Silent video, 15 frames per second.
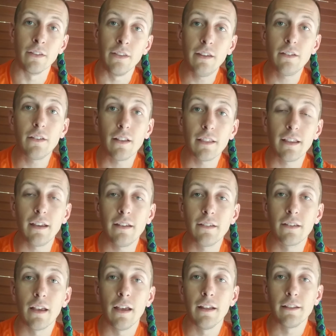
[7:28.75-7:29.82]
And these are the
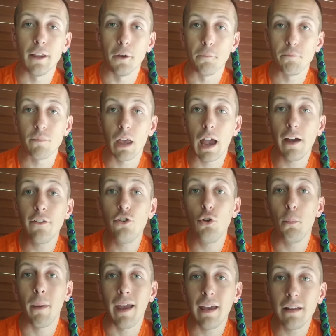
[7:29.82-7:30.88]
things that, as
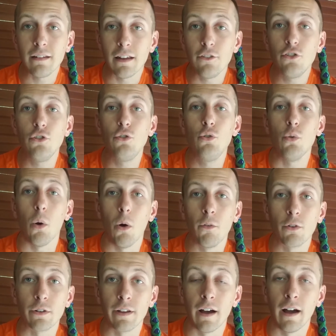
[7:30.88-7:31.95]
you pay attention to
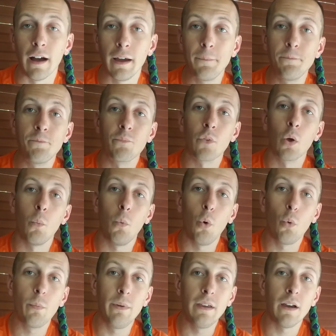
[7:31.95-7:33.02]
over time,
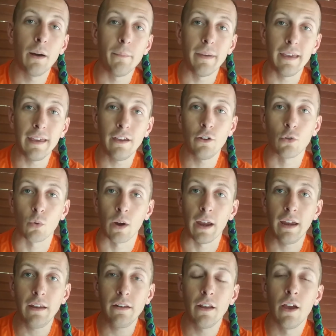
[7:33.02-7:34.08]
will become
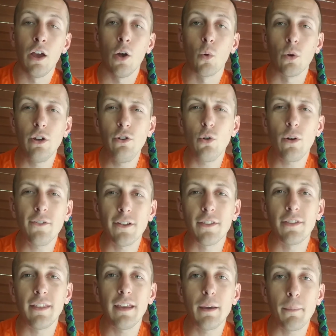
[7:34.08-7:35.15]
ingrained, where you don't have
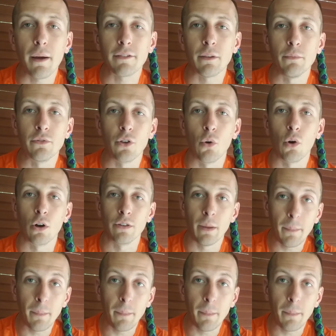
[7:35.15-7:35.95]
to think about them so hard.